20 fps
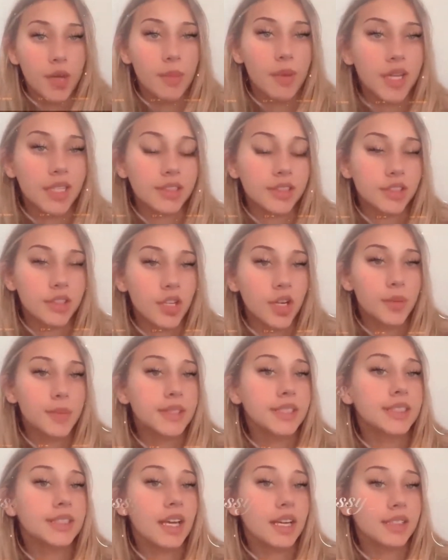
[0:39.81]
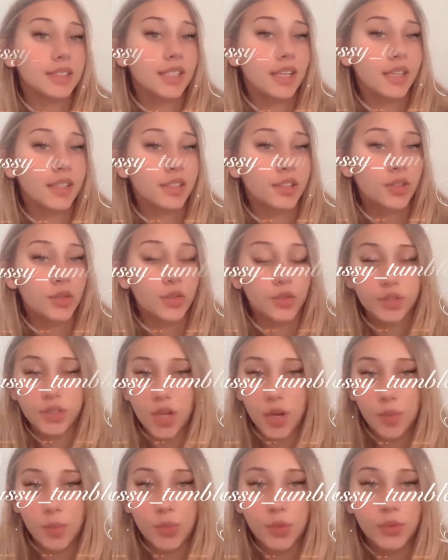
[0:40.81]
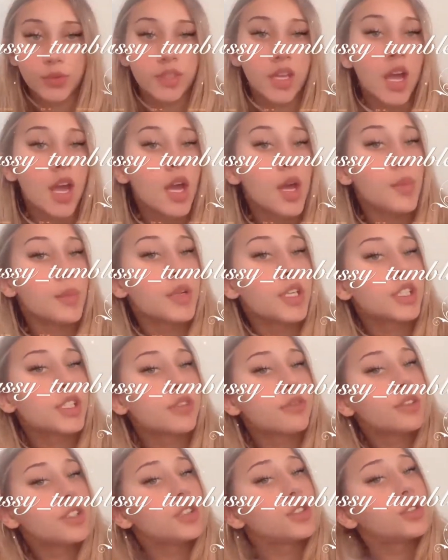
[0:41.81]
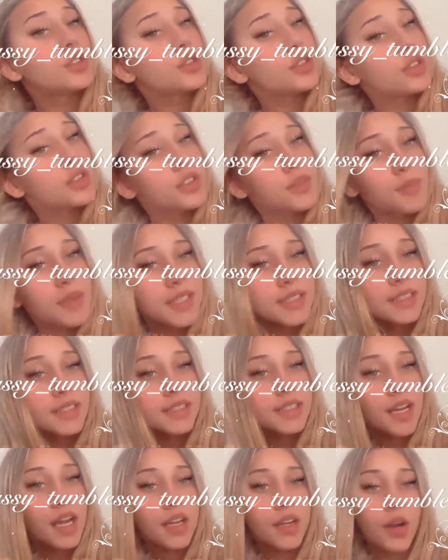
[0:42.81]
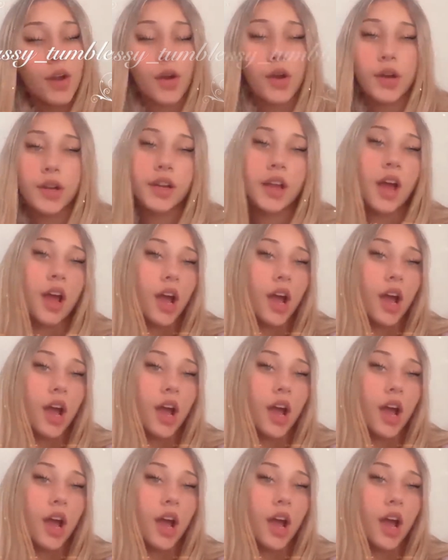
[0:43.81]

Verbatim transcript: My Instagram is dassy underscore tumbles because if you do use my discount code,